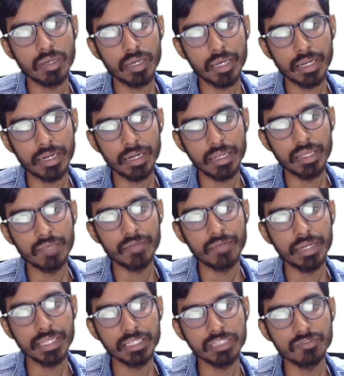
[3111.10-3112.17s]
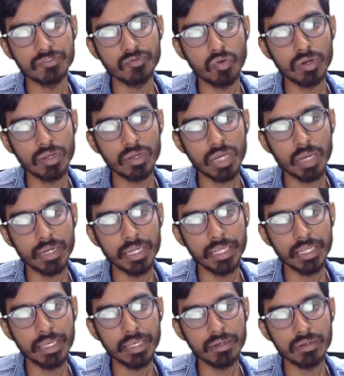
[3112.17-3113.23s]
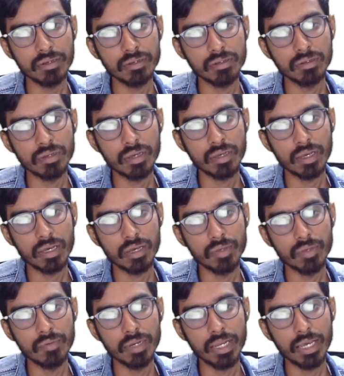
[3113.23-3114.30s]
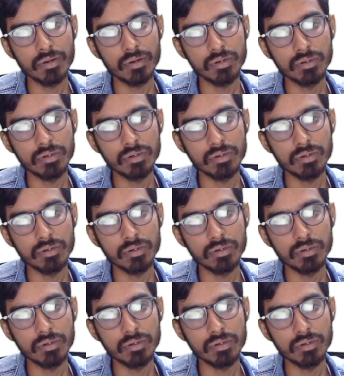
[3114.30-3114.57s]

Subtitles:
and if I take this 4 common here, we'll have